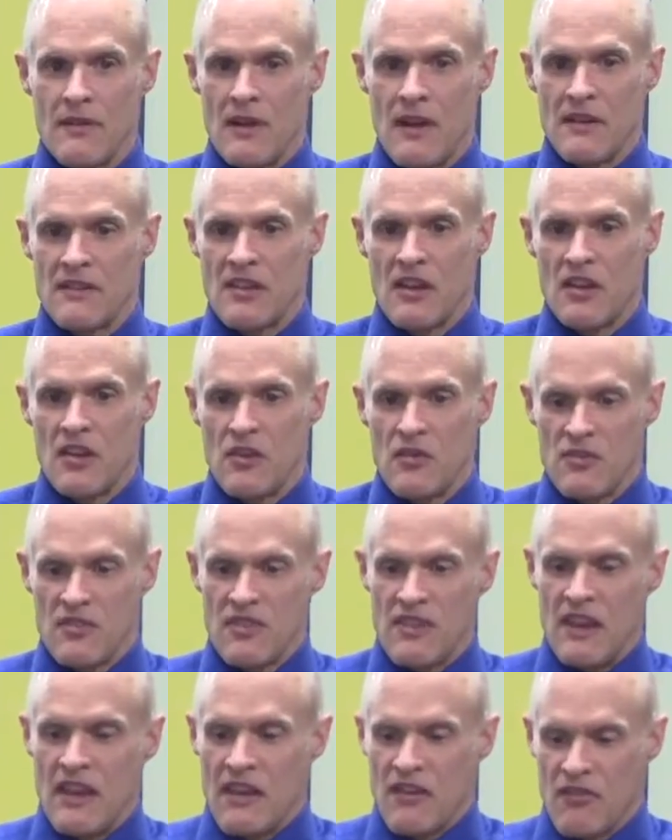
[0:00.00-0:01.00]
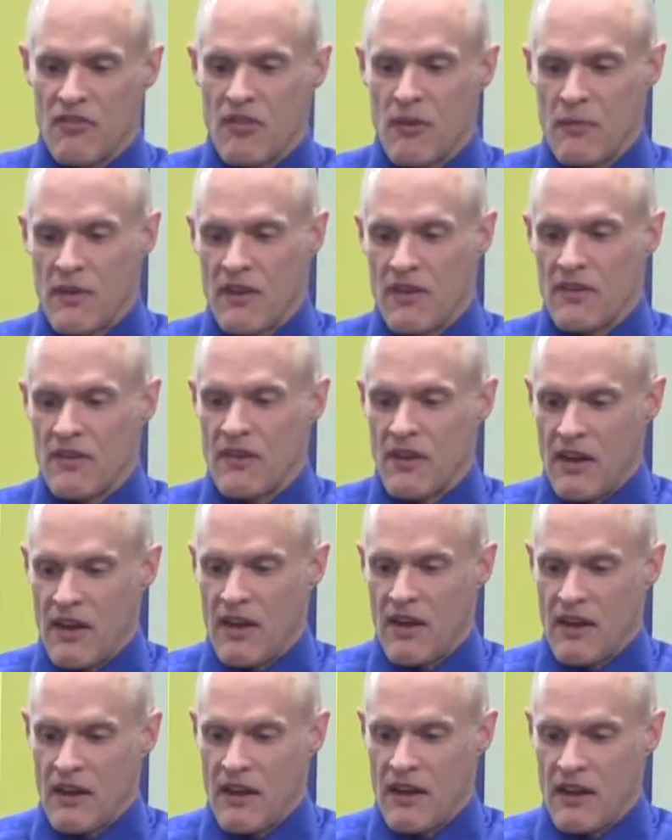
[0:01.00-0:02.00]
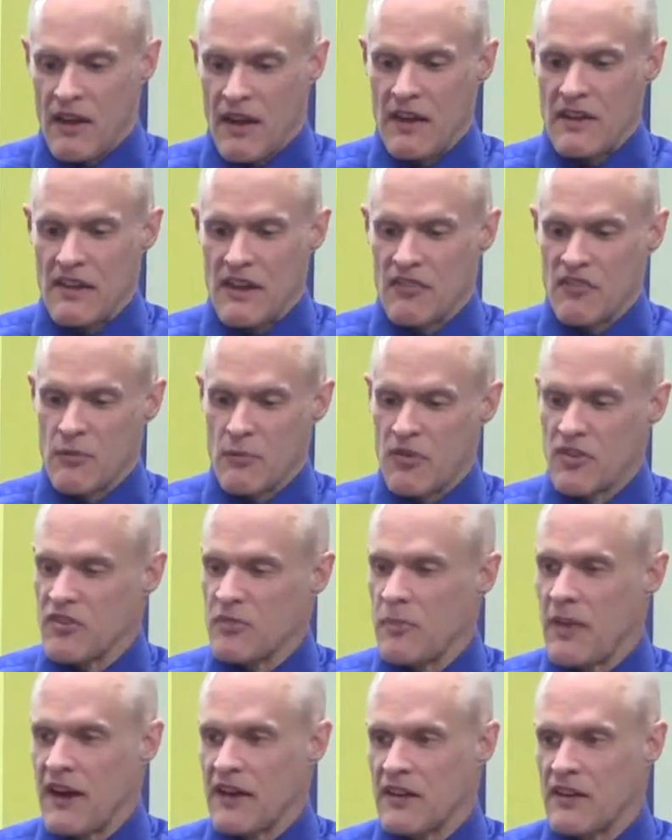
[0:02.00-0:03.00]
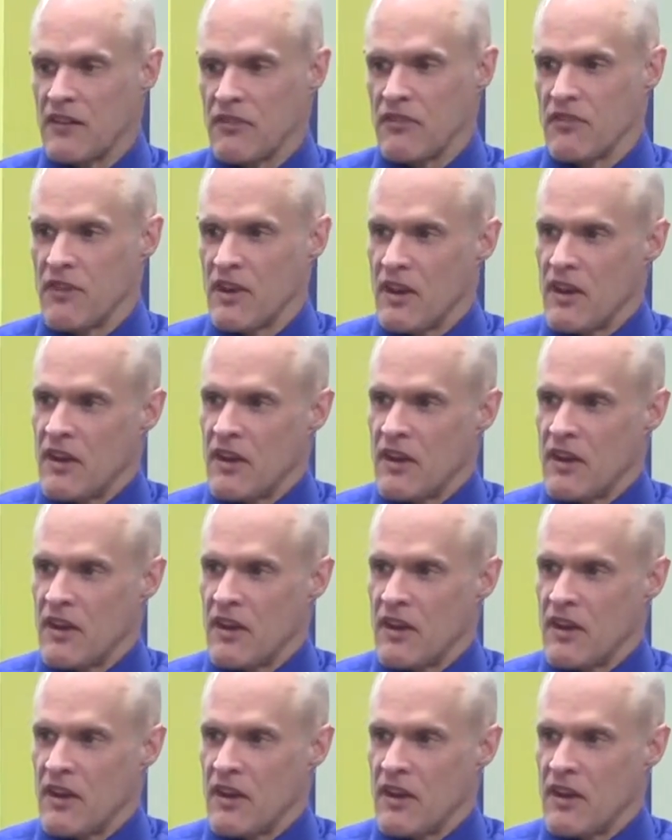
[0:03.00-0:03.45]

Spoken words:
Until you see it from a different perspective,